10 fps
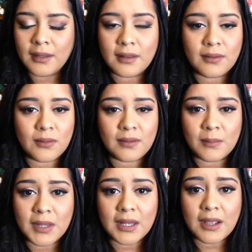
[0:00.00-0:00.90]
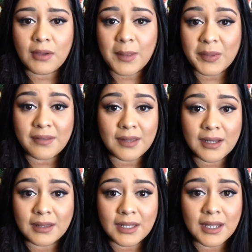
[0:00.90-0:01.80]
This was something that happened
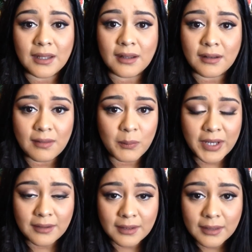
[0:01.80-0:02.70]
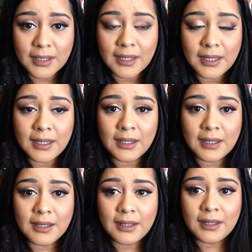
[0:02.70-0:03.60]
suddenly and unexpectedly,
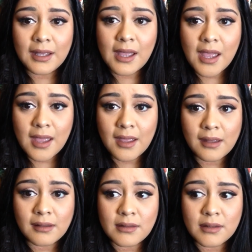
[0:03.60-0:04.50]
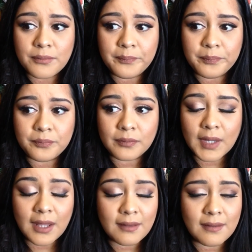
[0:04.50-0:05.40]
and
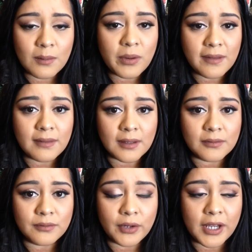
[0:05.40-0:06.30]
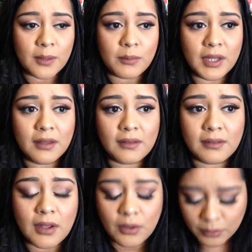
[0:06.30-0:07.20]
it's depressing for him.
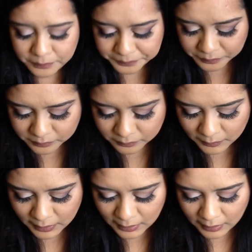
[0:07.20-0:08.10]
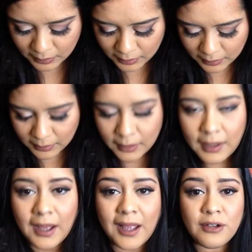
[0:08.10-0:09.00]
So
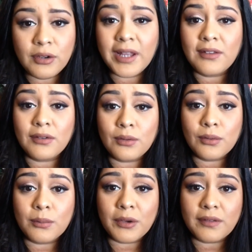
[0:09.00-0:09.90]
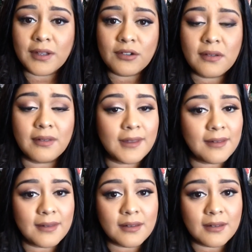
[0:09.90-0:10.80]
I try to mostly just
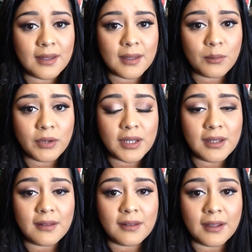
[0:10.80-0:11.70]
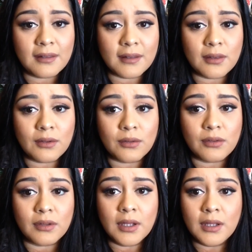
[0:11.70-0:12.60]
listen to him when he gets in
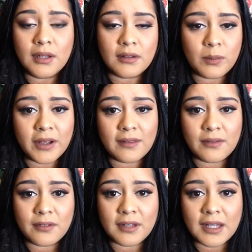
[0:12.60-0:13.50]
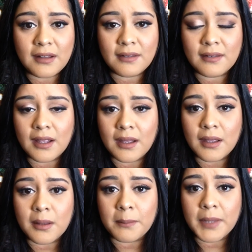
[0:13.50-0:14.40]
those depressive states,
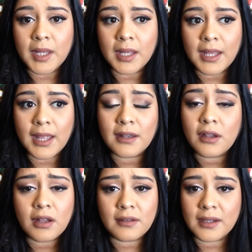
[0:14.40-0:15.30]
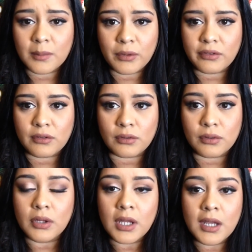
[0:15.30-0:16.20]
and not take it
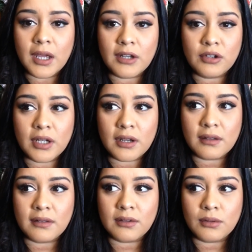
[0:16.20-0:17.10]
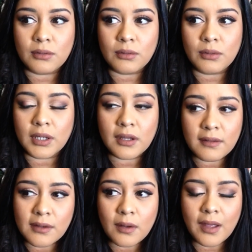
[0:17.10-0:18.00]
personal. I try not to,
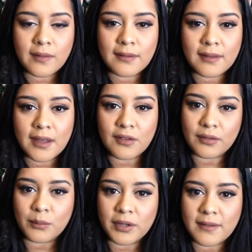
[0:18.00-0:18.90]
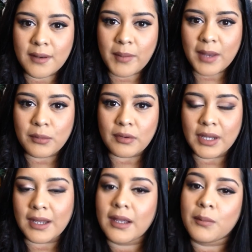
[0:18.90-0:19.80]
because you know how they say if someone's in a bad mood,
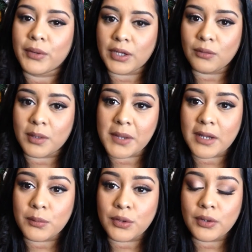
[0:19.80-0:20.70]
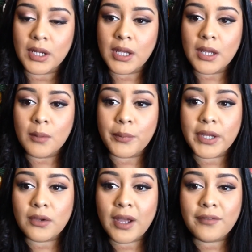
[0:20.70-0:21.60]
it can put you in a bad mood.
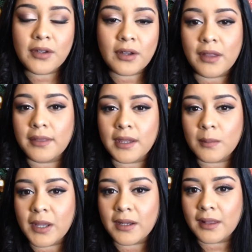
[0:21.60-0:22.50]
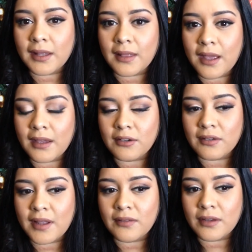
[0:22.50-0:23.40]
But you have to not think about it like that. You
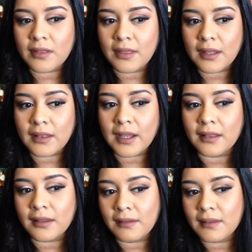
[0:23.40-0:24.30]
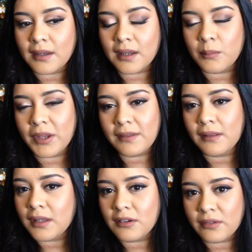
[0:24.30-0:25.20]
just have to think, like, listen and
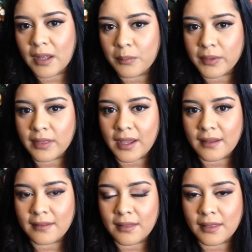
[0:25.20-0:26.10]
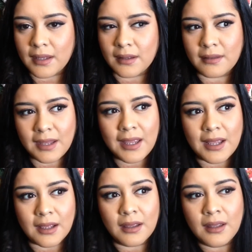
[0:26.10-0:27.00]
basically just empathize and think,
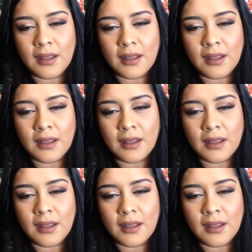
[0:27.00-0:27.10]
dang,